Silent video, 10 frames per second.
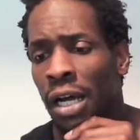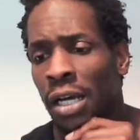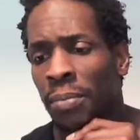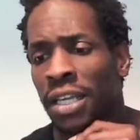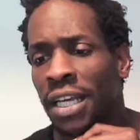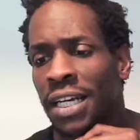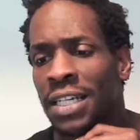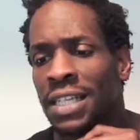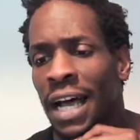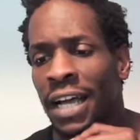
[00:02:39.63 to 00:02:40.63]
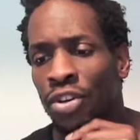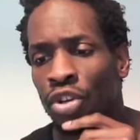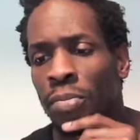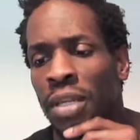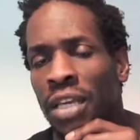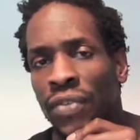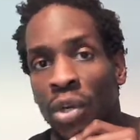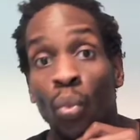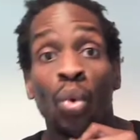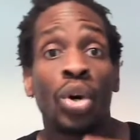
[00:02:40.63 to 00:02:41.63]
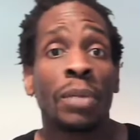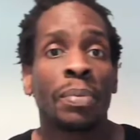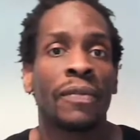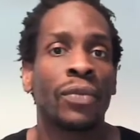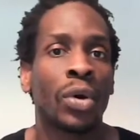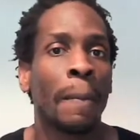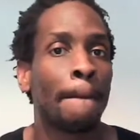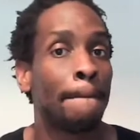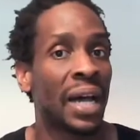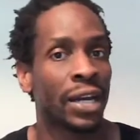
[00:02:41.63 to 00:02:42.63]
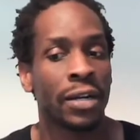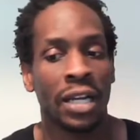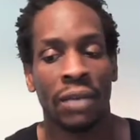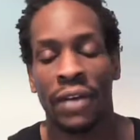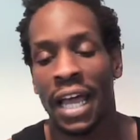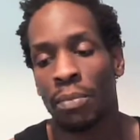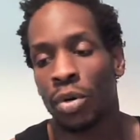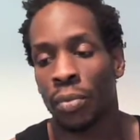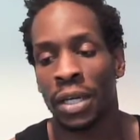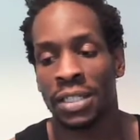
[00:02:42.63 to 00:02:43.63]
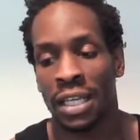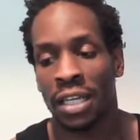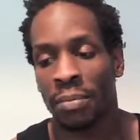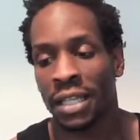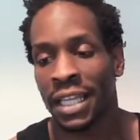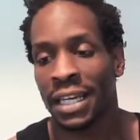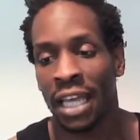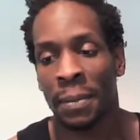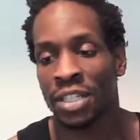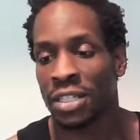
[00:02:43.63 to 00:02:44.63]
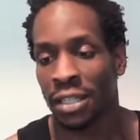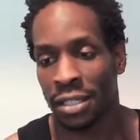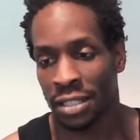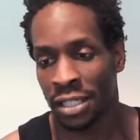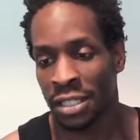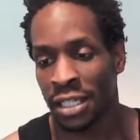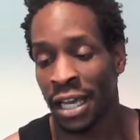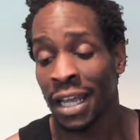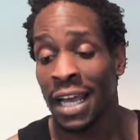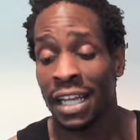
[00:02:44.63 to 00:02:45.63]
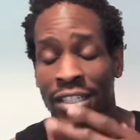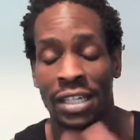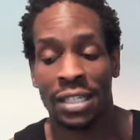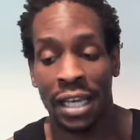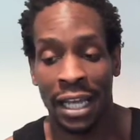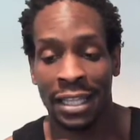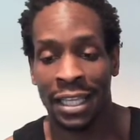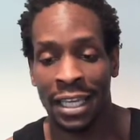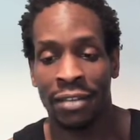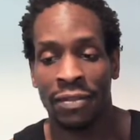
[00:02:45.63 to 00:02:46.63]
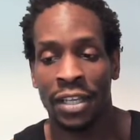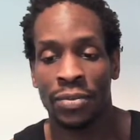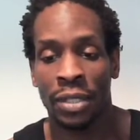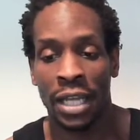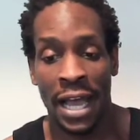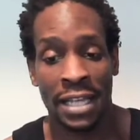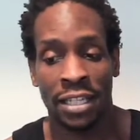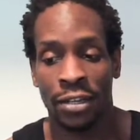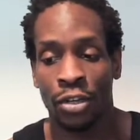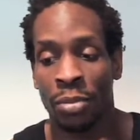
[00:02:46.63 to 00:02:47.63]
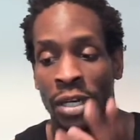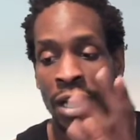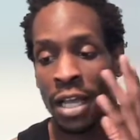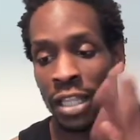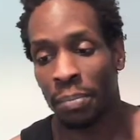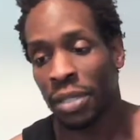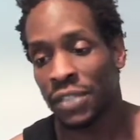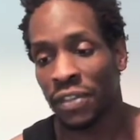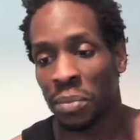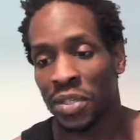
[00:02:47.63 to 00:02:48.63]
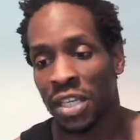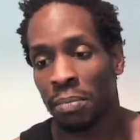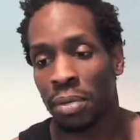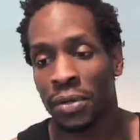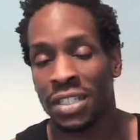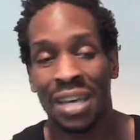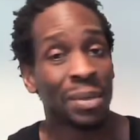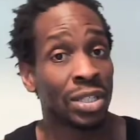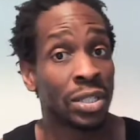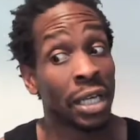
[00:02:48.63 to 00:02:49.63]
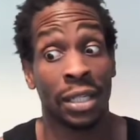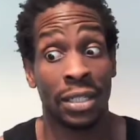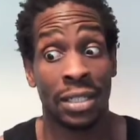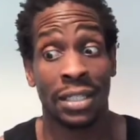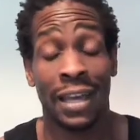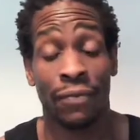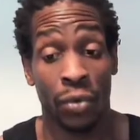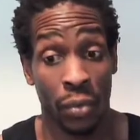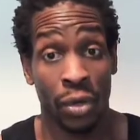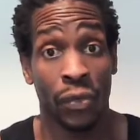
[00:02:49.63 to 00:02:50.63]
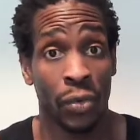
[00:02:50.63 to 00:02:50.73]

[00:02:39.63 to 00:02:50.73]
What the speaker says: because I do believe he would perform better if I had more rings in him. Like, that damage is nothing to sneeze at. Just like at the end of this one, Acid Humor, that plus 50% bonus damage is nothing to sneeze at for real.